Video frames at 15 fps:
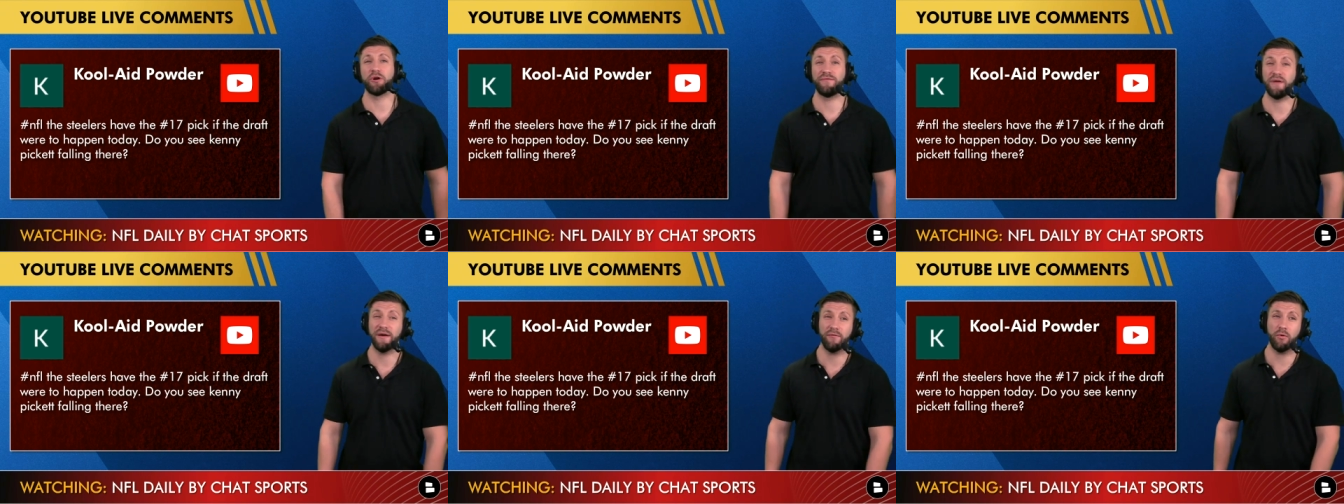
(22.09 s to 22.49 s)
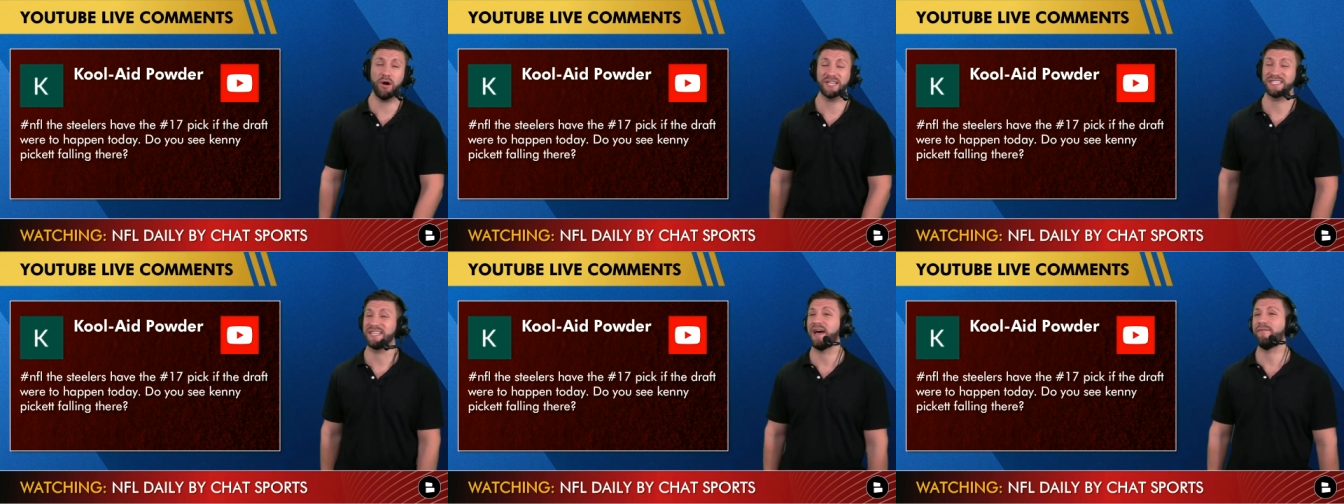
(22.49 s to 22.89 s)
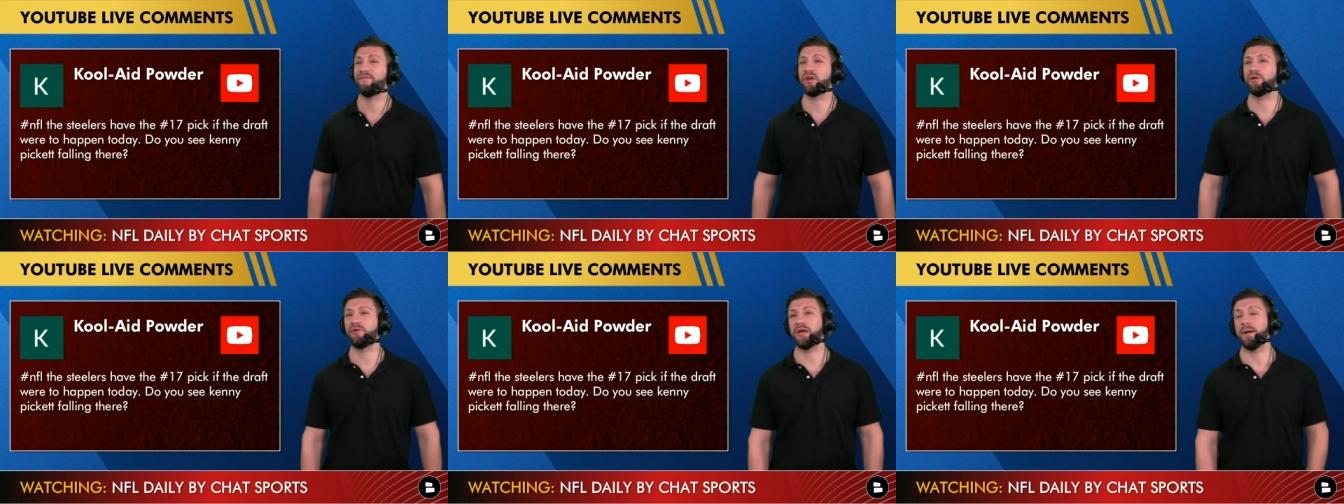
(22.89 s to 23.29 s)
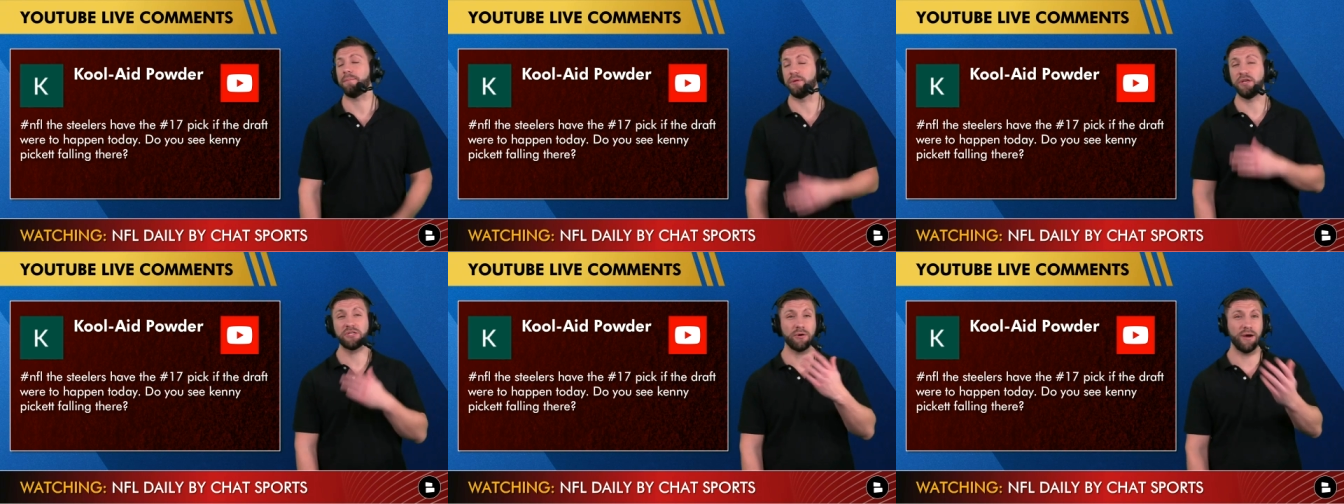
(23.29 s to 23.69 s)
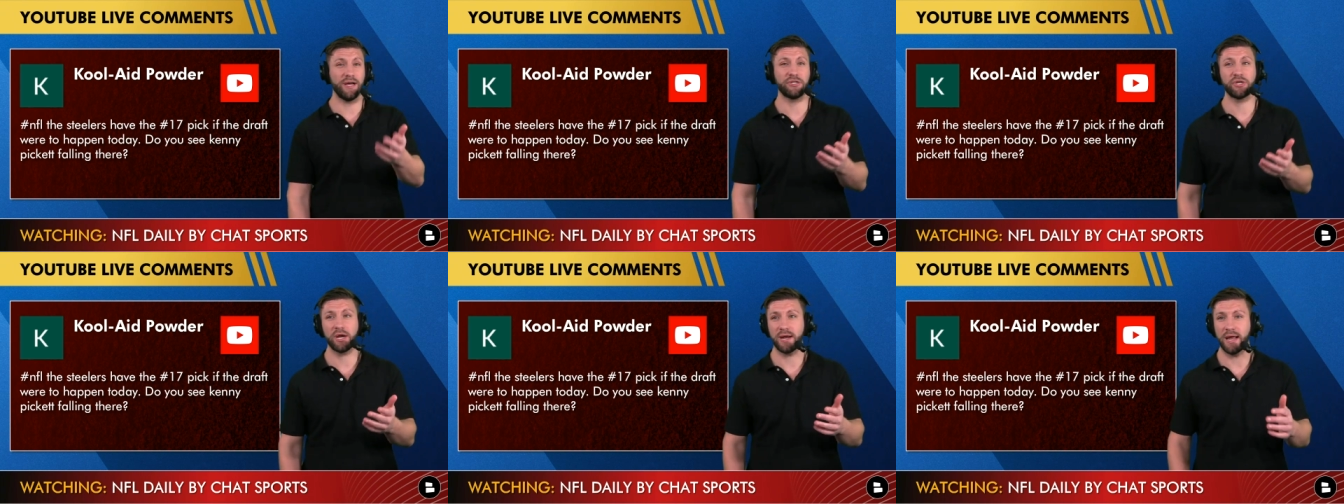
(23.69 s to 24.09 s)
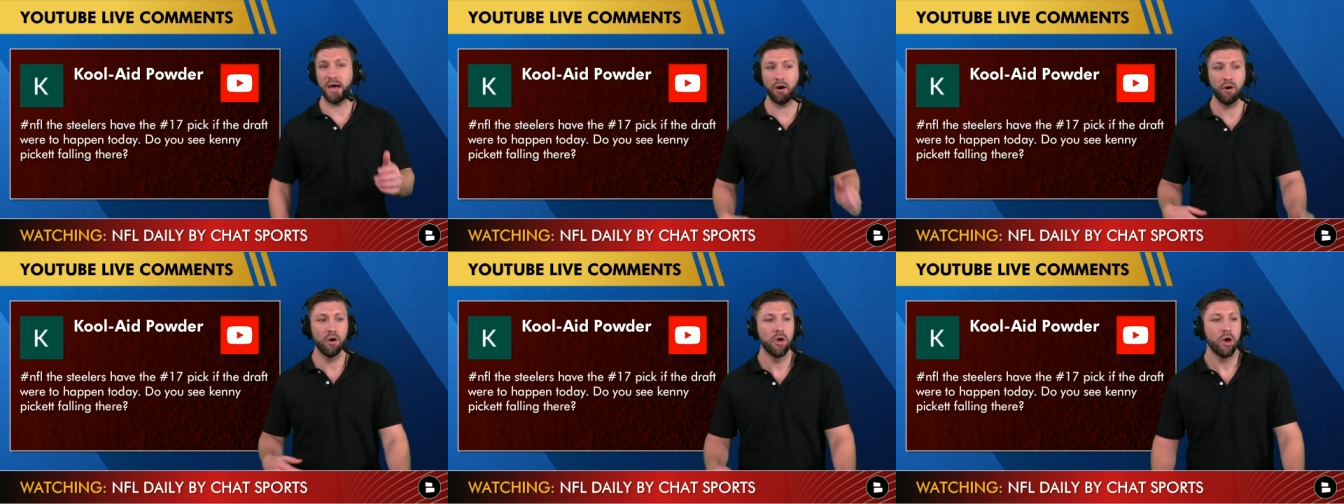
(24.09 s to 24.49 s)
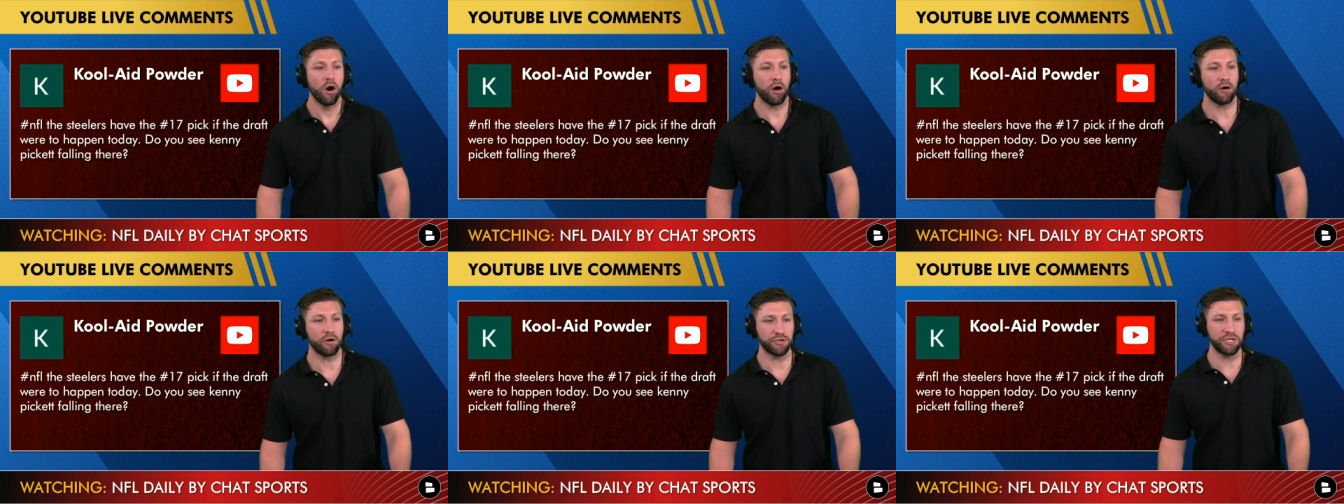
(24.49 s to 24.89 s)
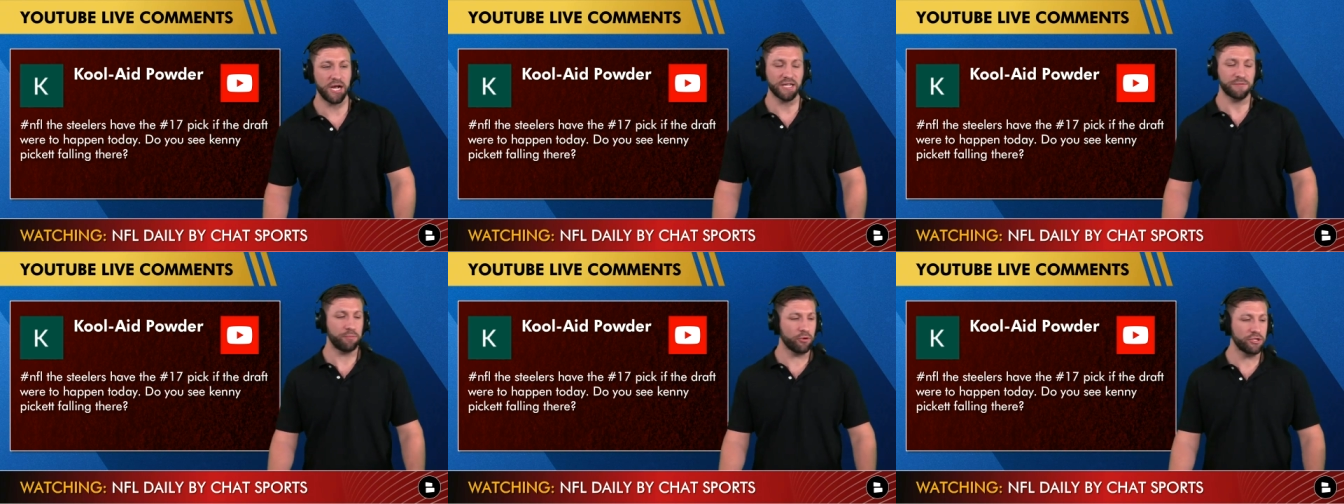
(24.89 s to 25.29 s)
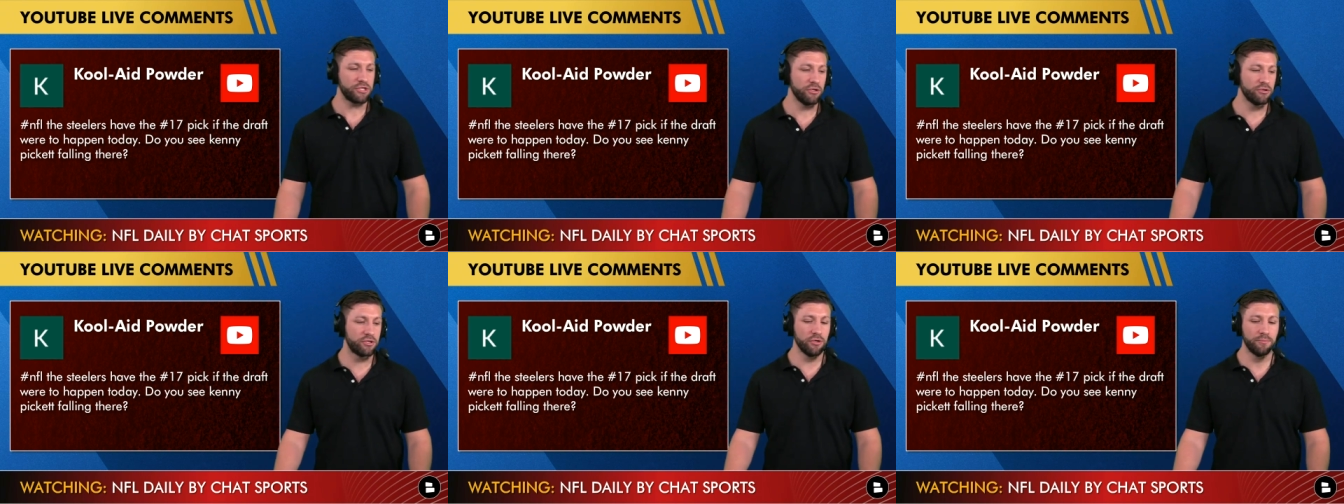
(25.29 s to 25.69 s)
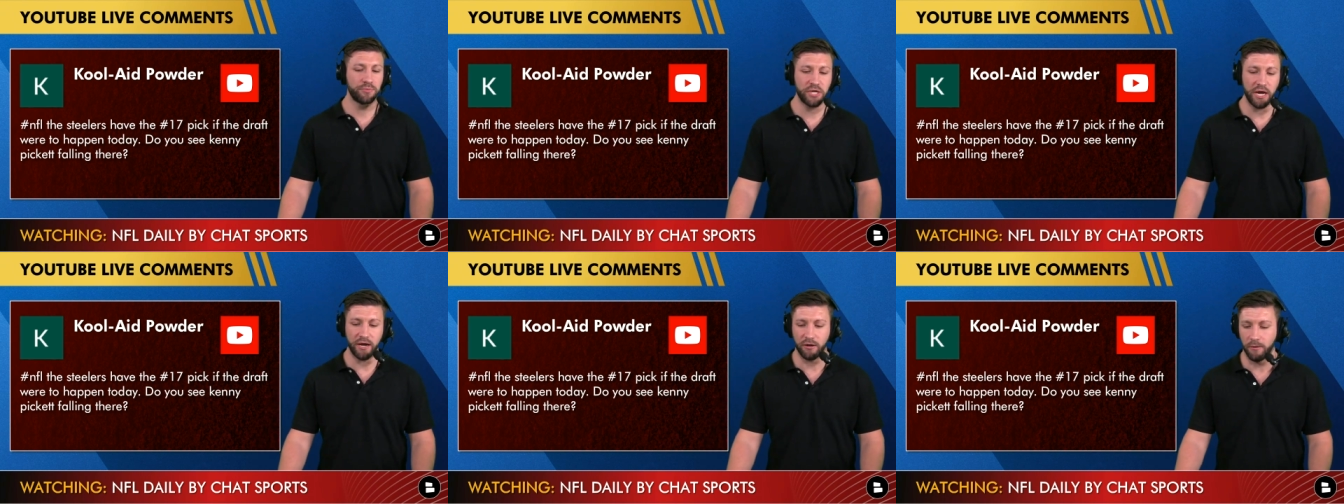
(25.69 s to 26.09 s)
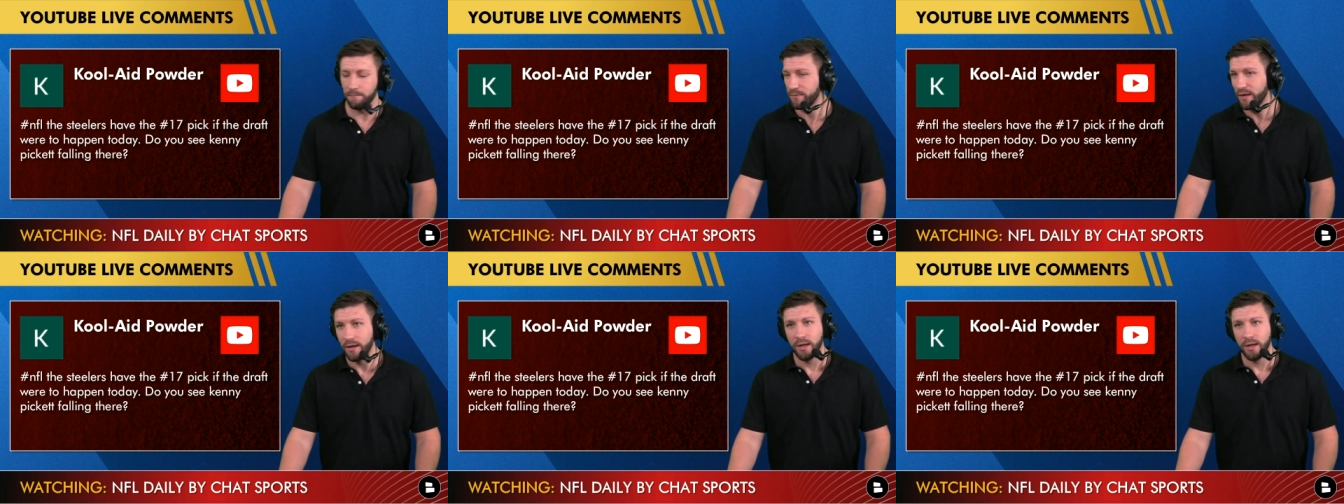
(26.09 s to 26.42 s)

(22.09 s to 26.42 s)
If you haven't watched that video yet, please go ahead check it out on our Chat Sports YouTube channel.